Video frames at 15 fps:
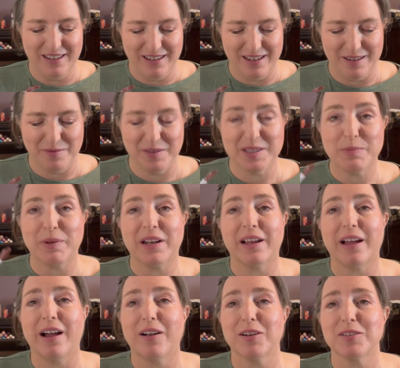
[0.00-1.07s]
I've been spending
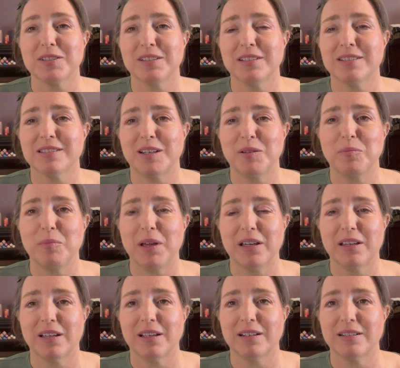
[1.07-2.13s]
hours in the sun
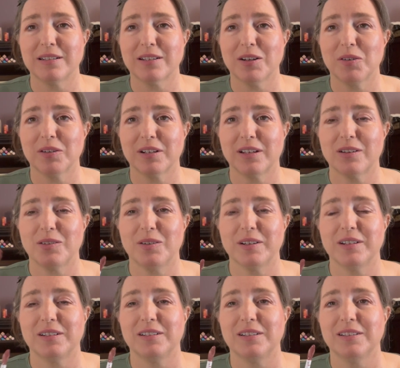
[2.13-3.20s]
baking in coconut
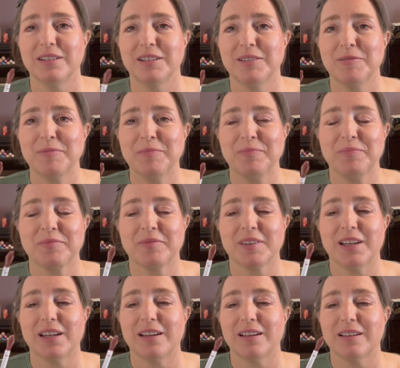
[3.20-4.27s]
oil,
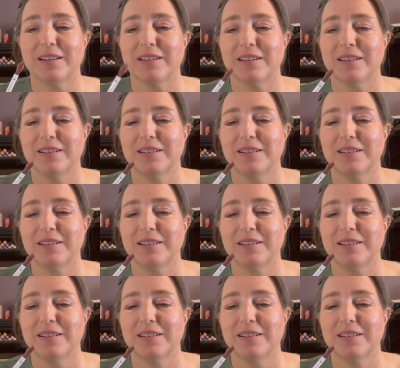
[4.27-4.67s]
and